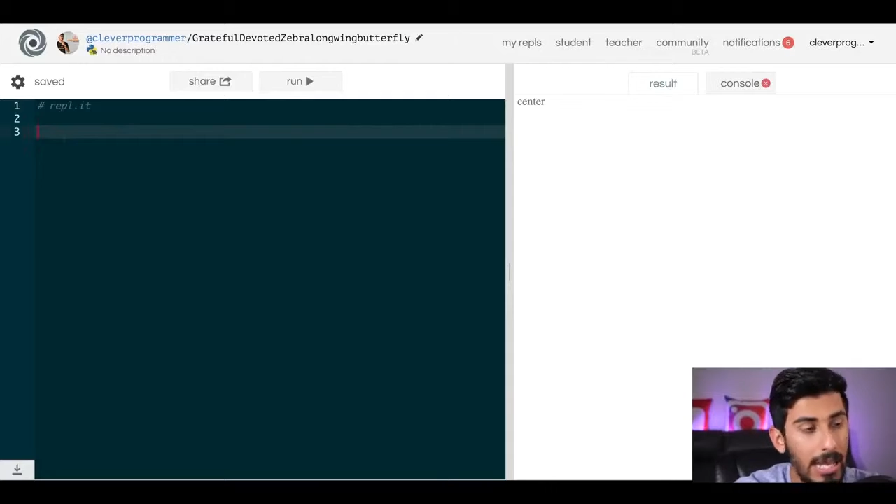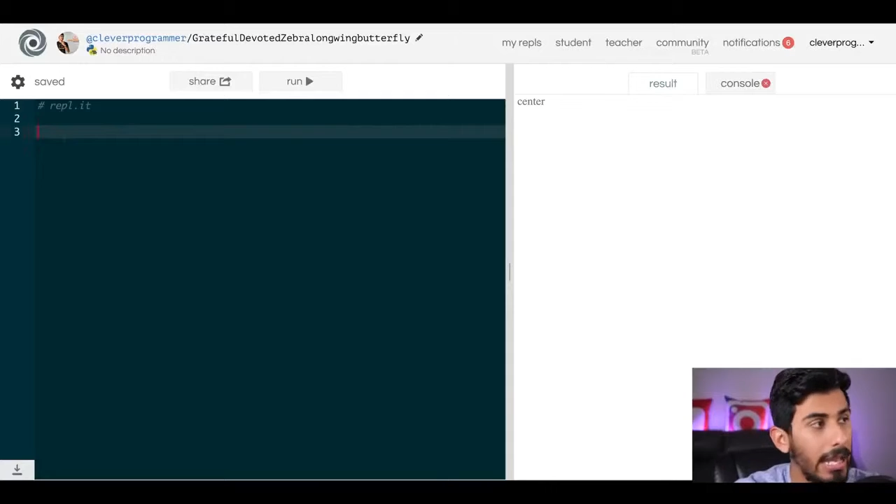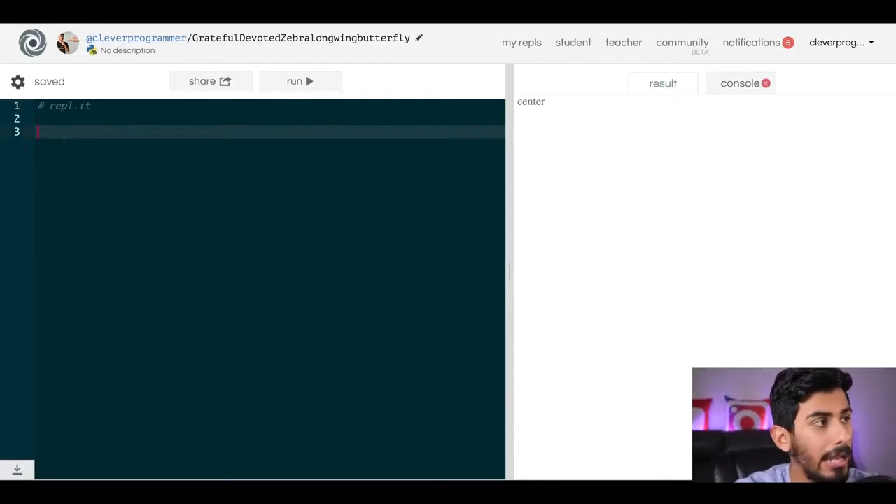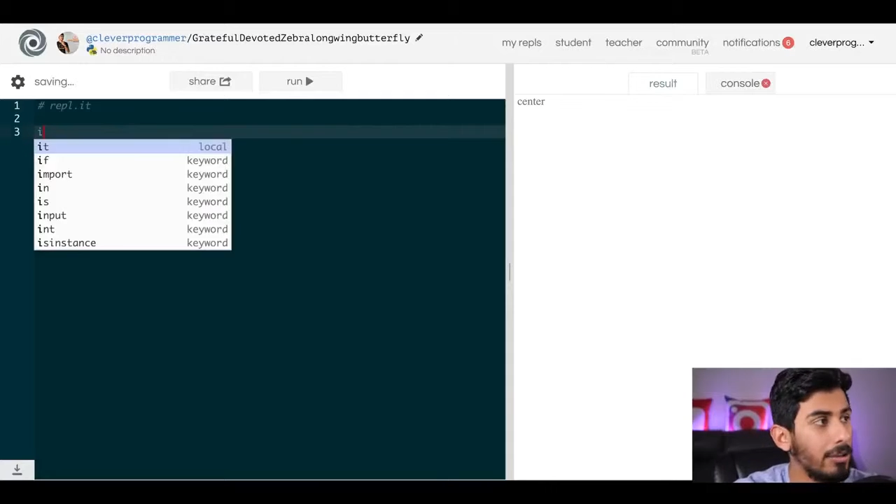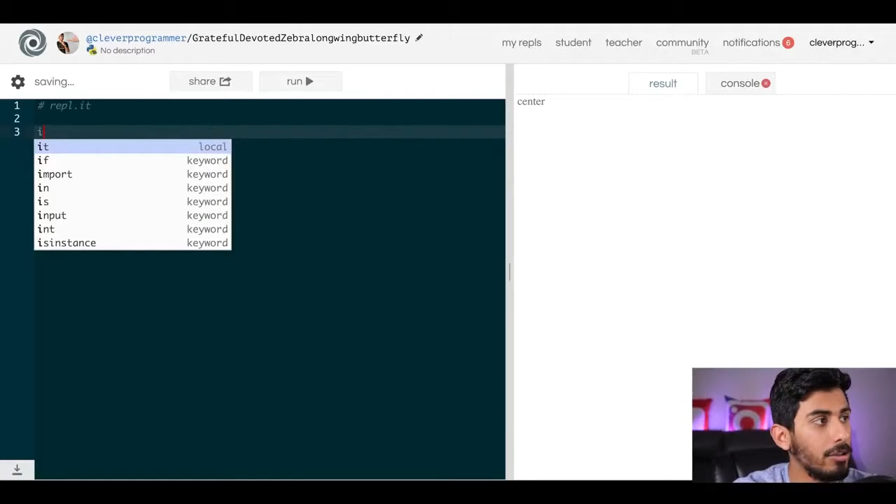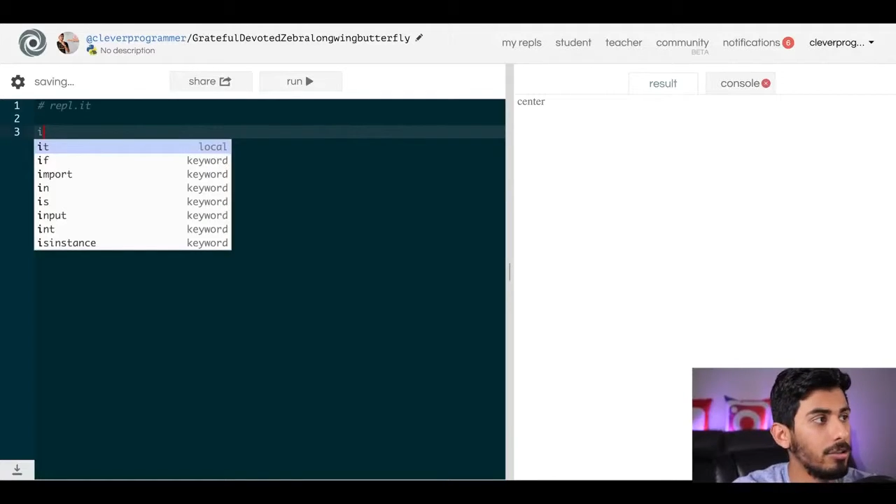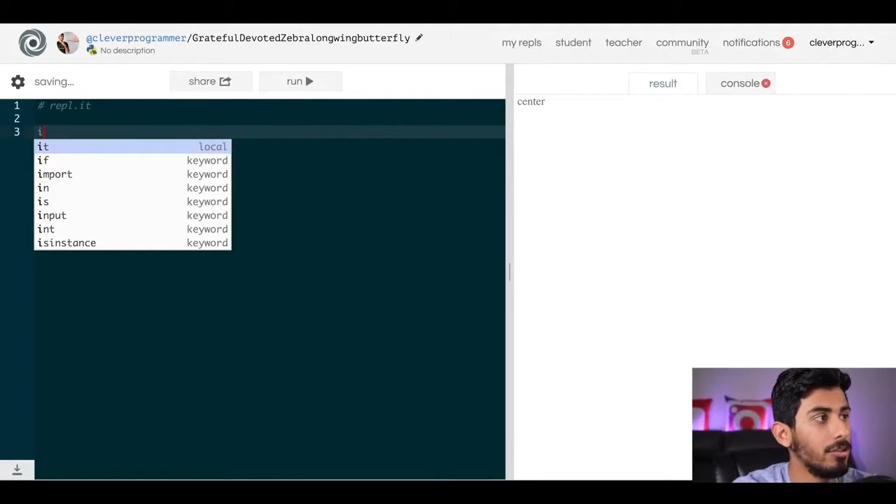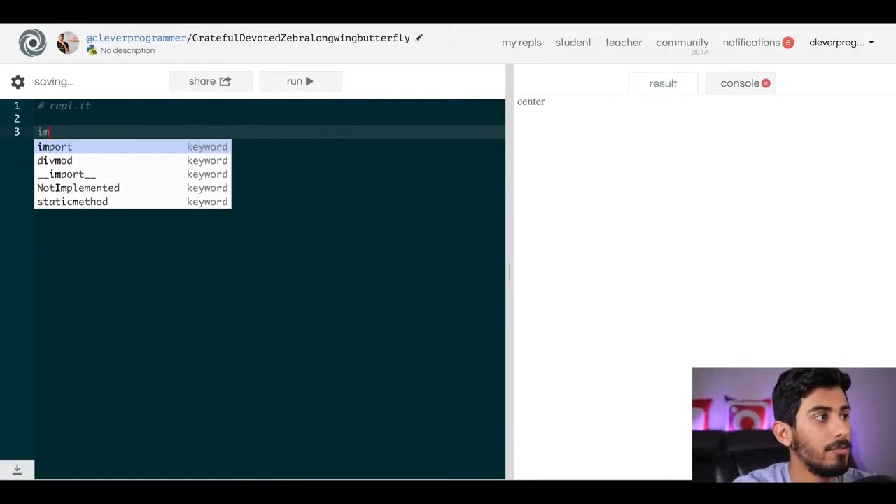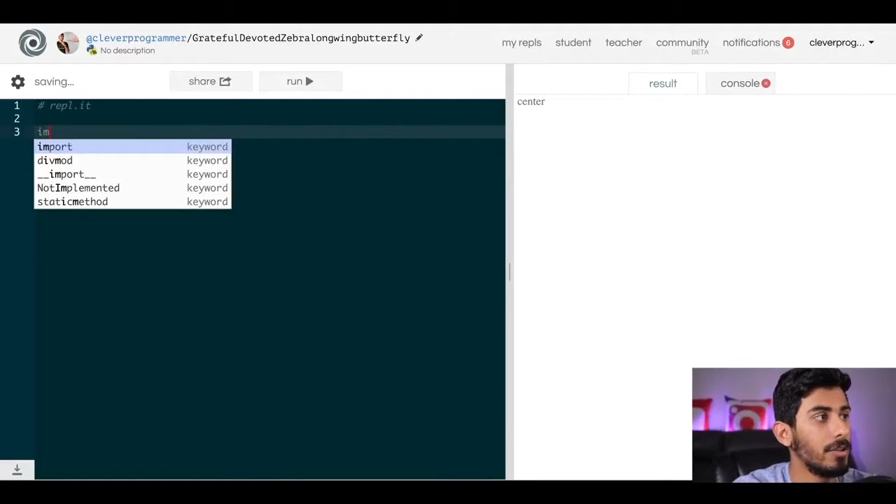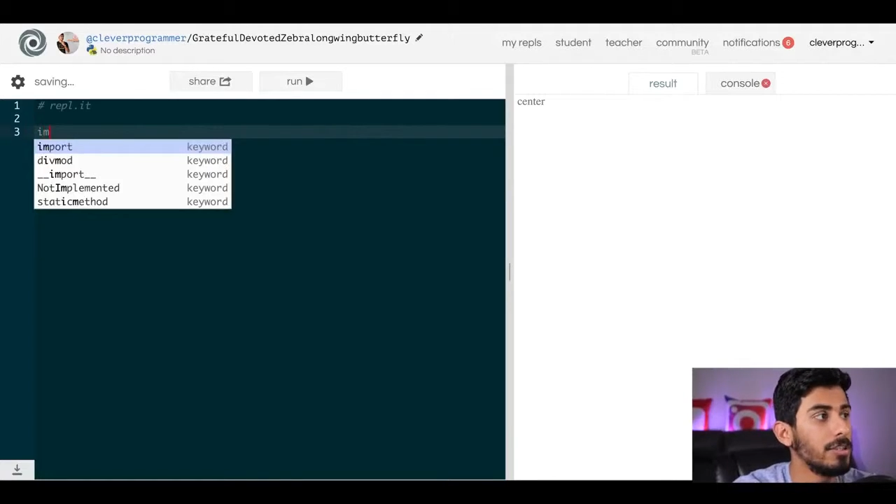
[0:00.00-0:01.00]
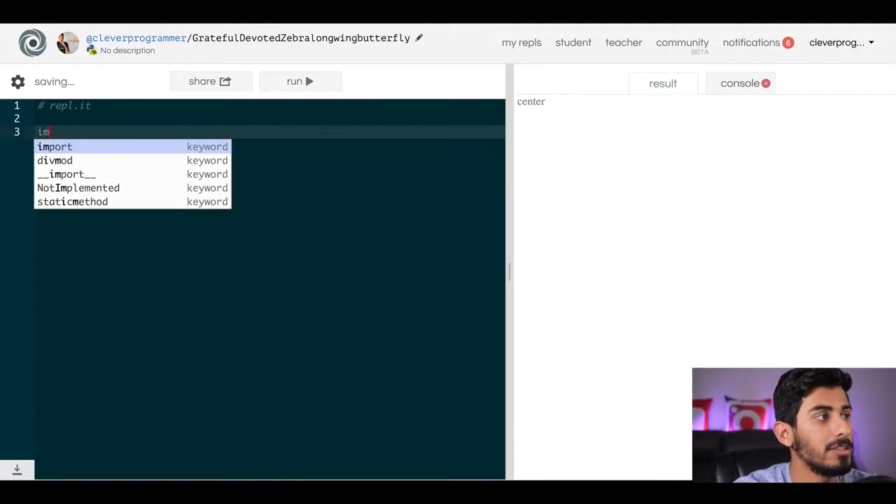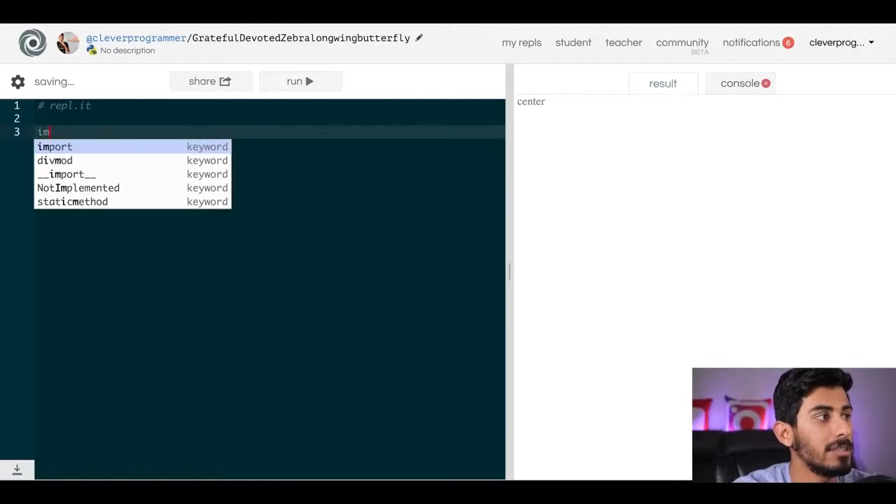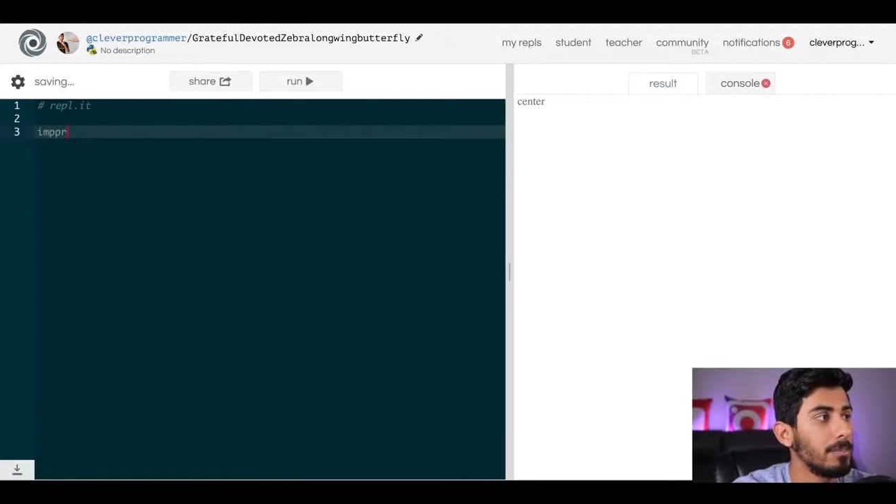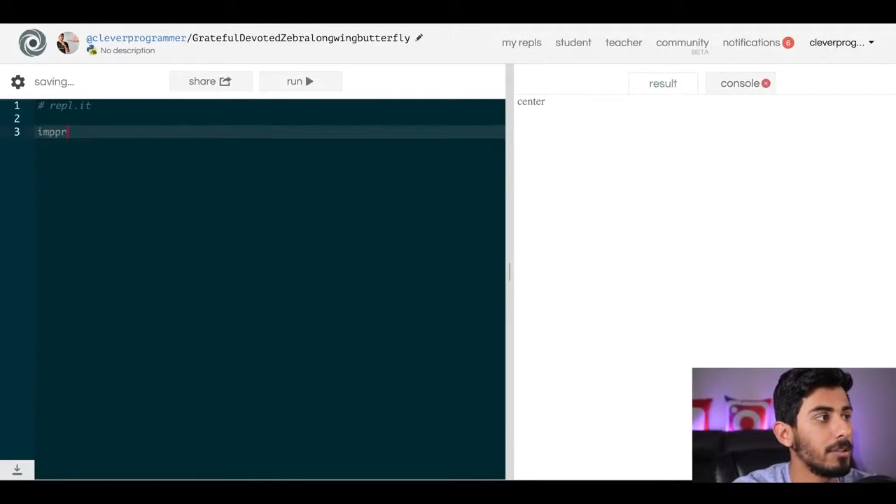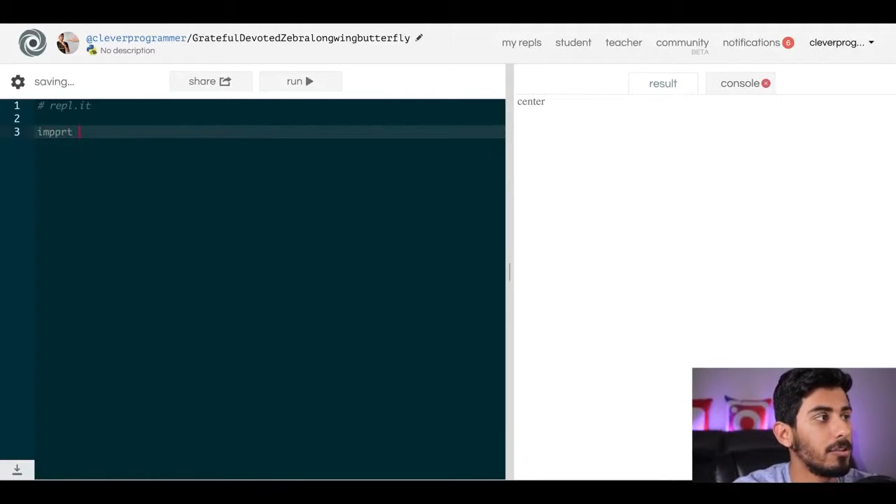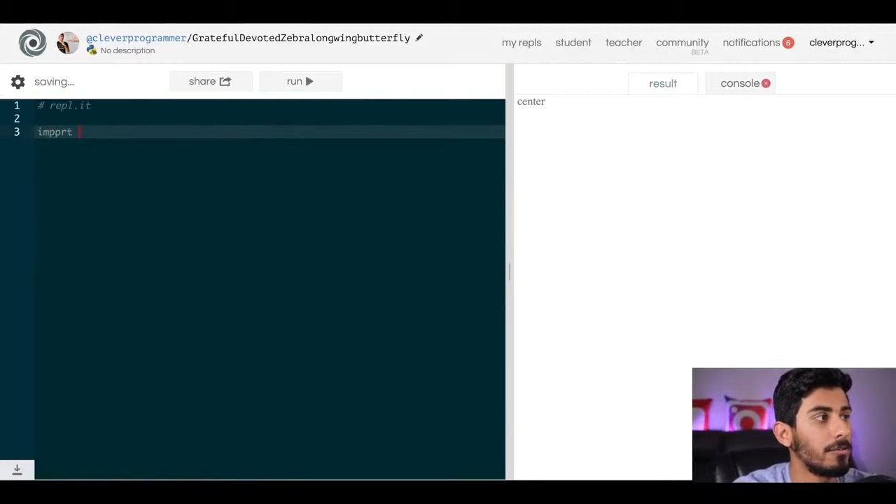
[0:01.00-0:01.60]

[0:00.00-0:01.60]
And you can do it very simply.